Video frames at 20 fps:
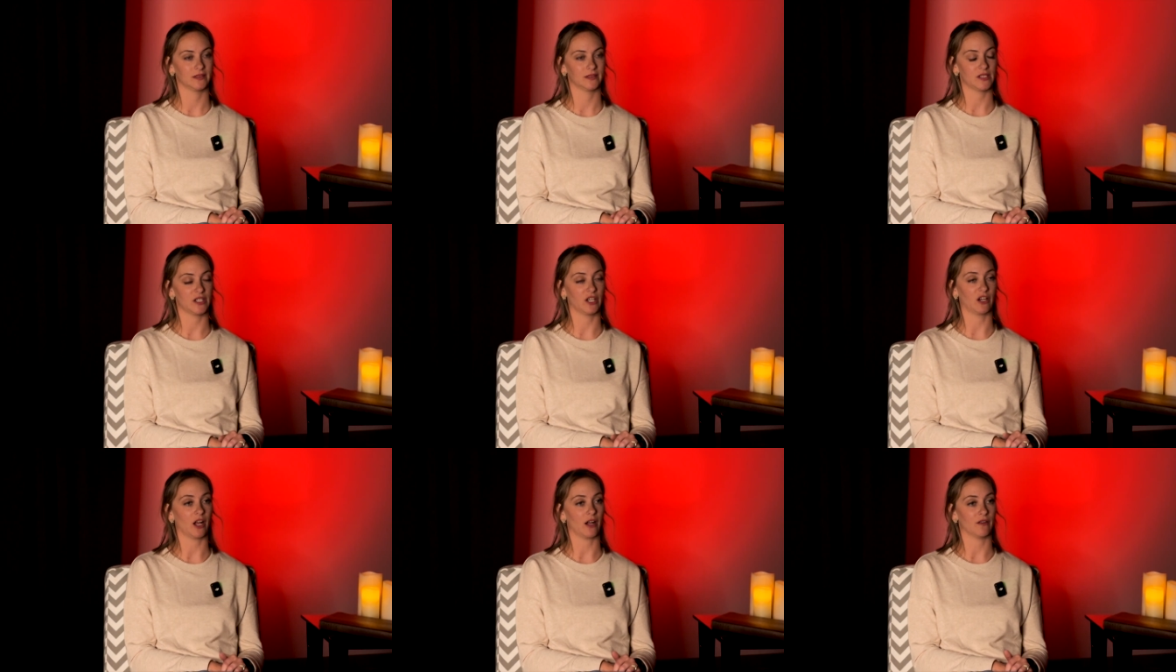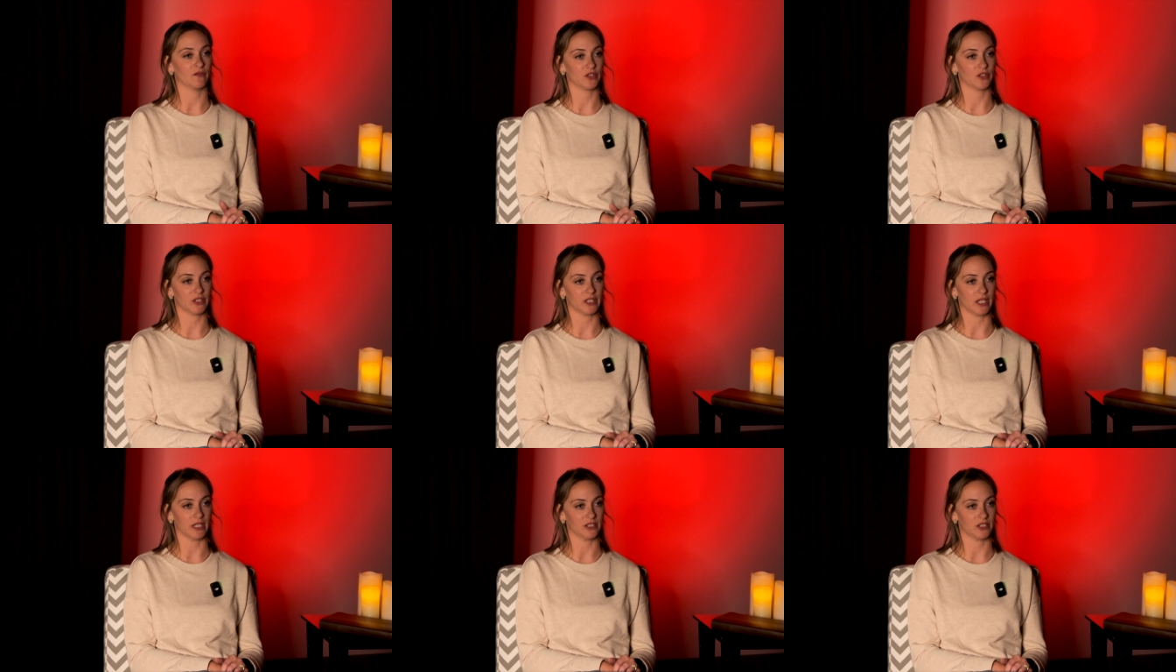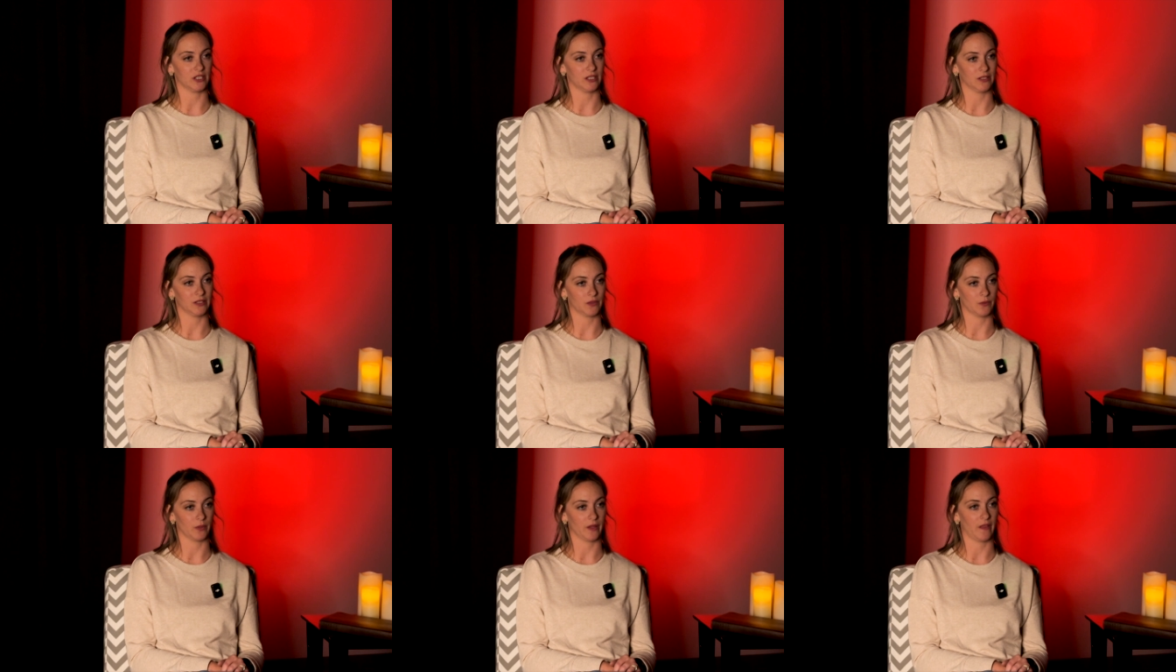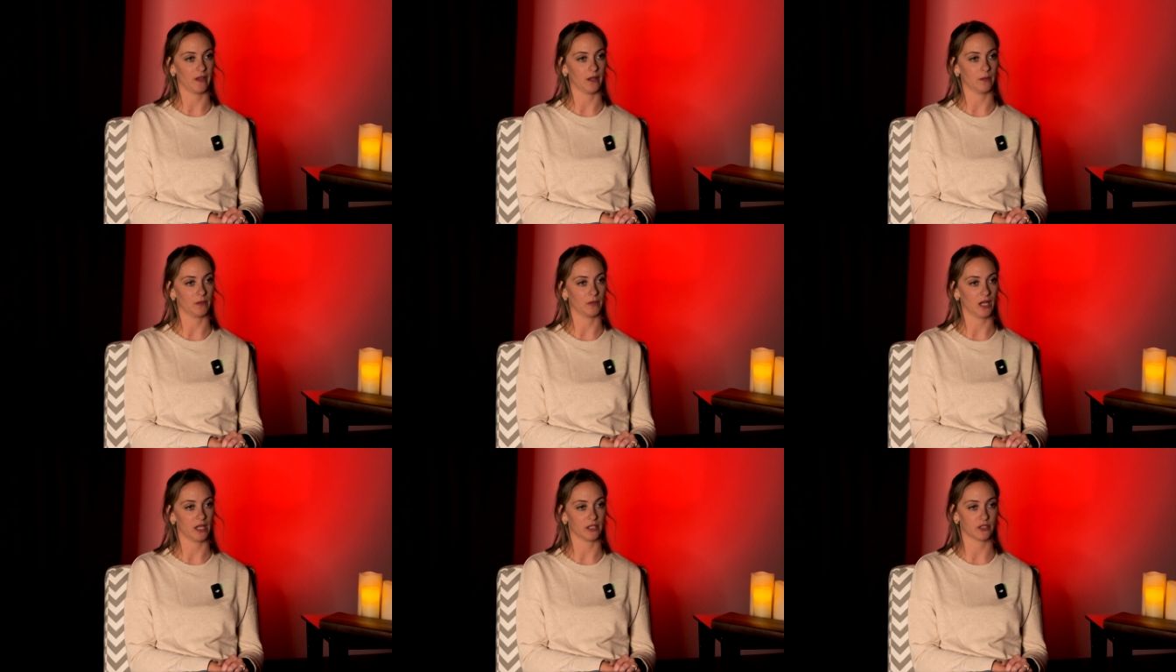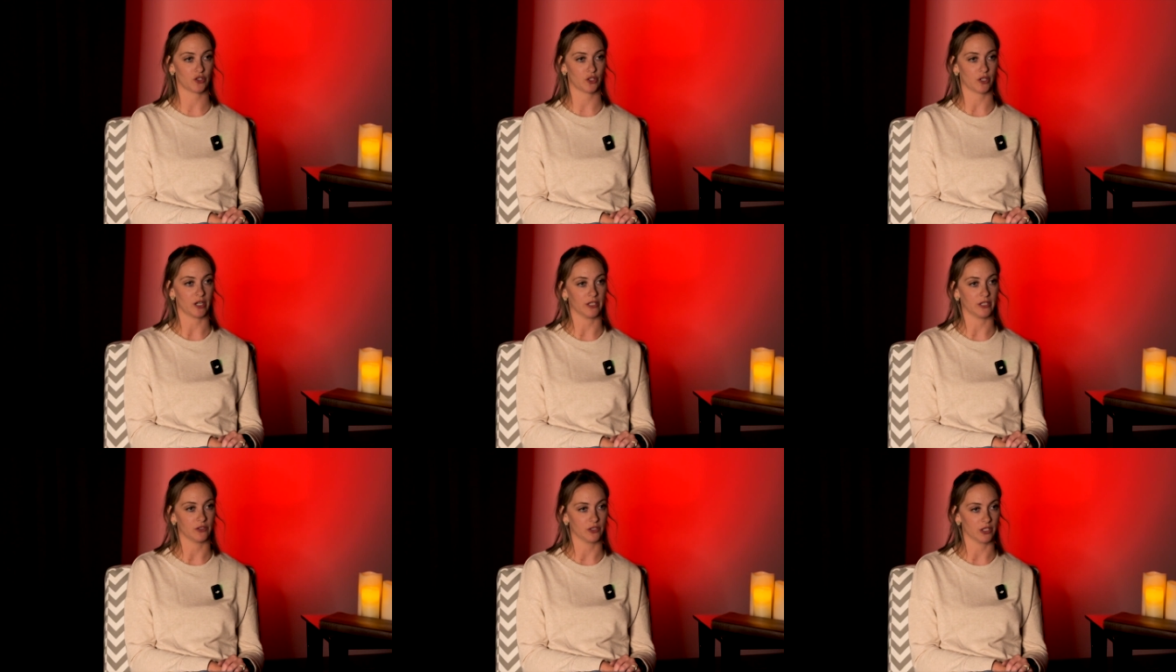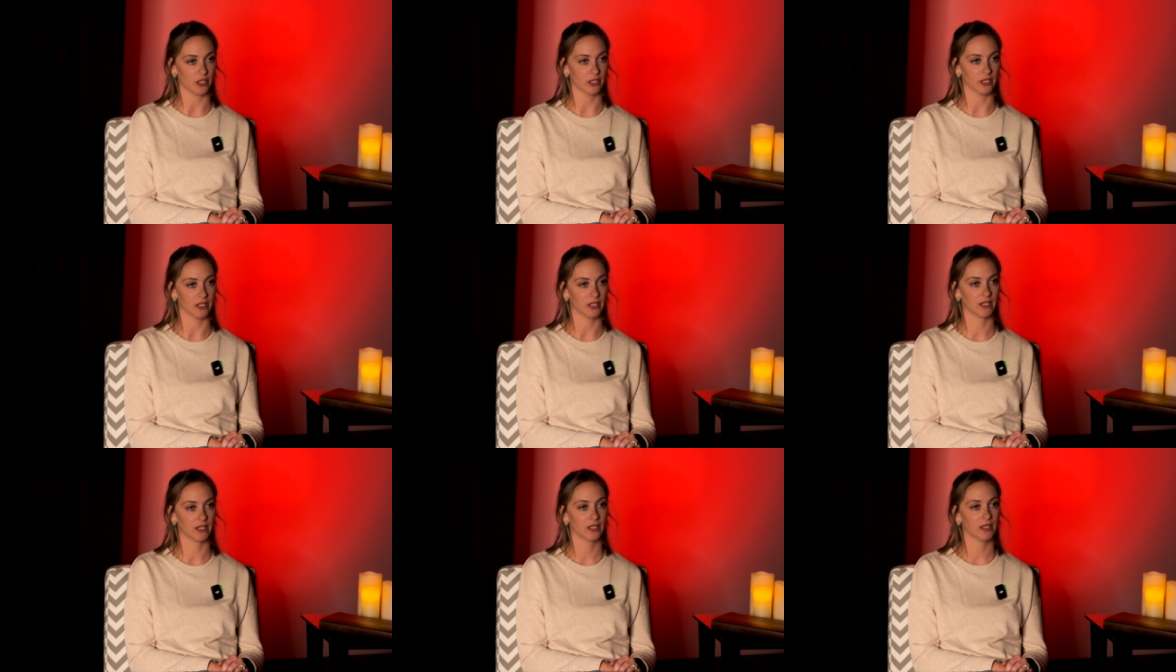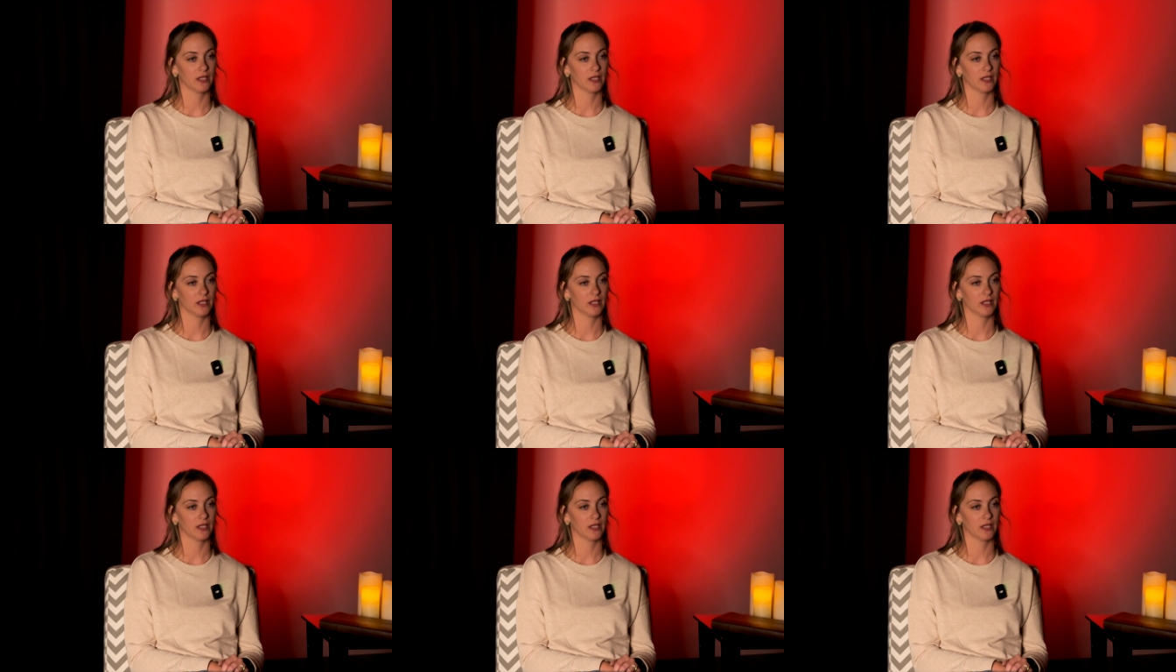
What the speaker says: the conversations with him got stranger